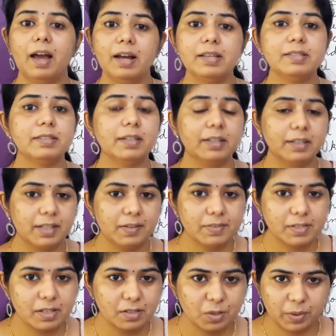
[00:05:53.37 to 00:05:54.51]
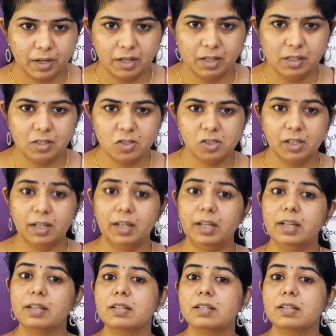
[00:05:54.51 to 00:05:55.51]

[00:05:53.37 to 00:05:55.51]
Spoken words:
as it gives us you energy,